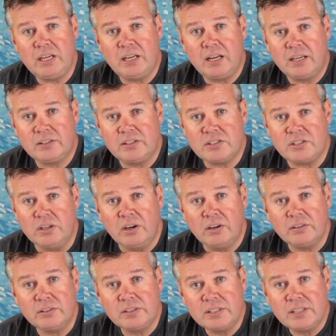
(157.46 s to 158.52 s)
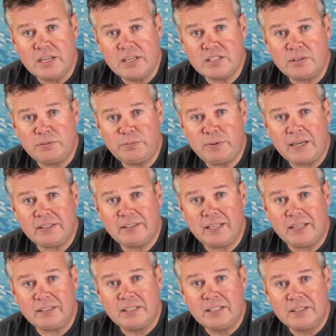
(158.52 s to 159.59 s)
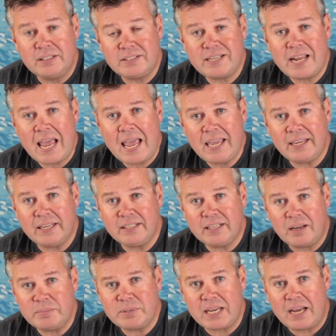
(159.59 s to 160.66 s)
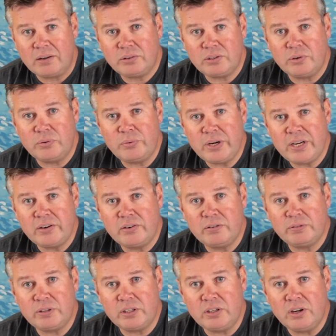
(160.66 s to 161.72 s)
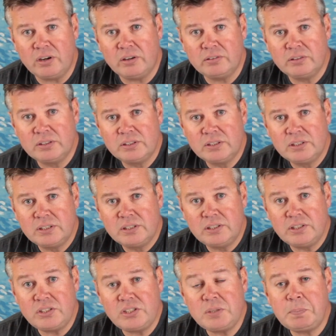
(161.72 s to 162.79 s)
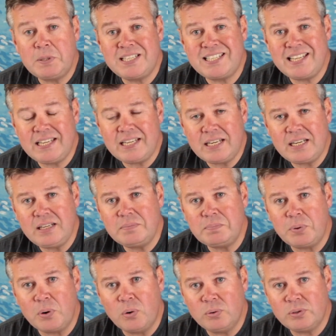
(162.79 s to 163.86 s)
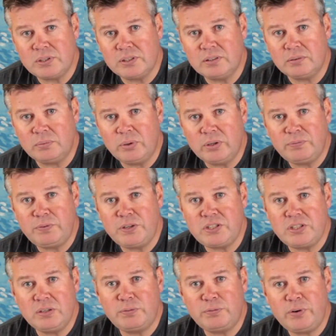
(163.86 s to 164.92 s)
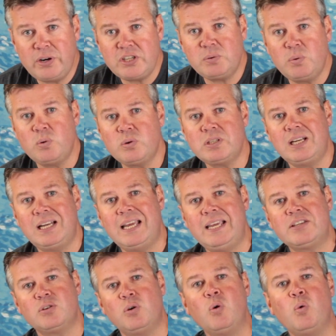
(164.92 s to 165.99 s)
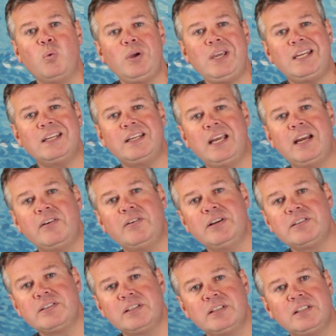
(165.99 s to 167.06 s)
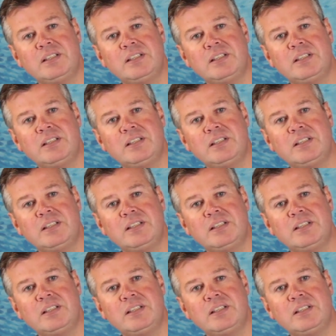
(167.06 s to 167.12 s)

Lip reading: like this knot is the fact that the tag end comes out the rear of the knot. This is particularly important when fishing freshwater lakes or weeded areas.